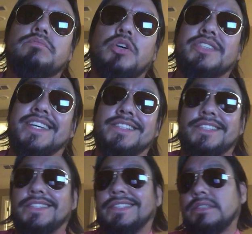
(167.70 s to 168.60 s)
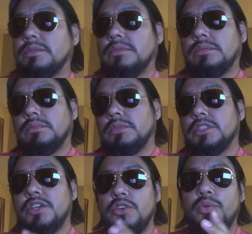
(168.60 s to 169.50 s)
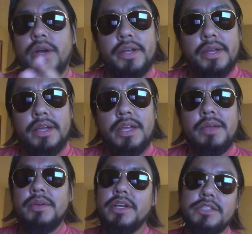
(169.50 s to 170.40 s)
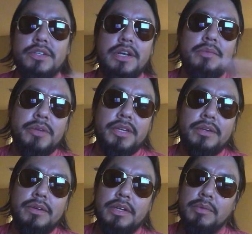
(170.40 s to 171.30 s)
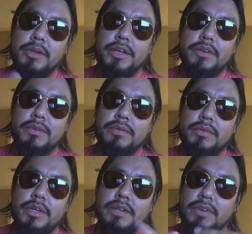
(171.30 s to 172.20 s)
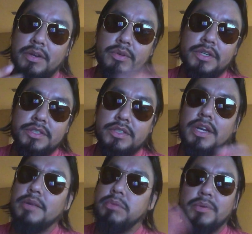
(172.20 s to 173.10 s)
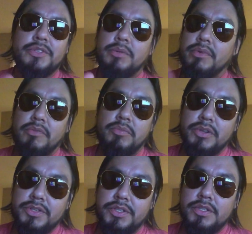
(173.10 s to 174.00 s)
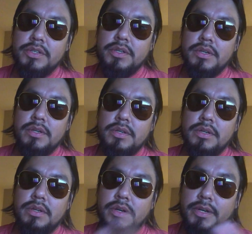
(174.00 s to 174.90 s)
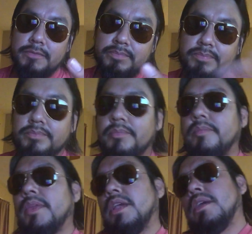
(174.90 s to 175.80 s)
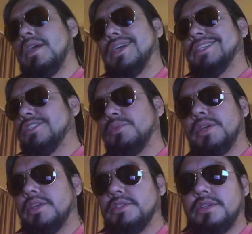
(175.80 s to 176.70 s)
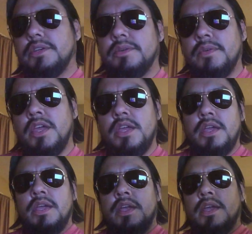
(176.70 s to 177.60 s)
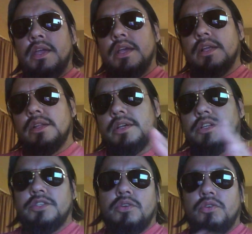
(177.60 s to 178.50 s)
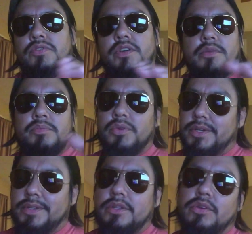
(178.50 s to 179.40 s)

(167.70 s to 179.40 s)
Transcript: No chance. I'll tell you why. Because you're not me, and I'm not you. And if I was, I'd probably jump off a bridge. Right? This is the way things are. Look, here's the whole fucking point.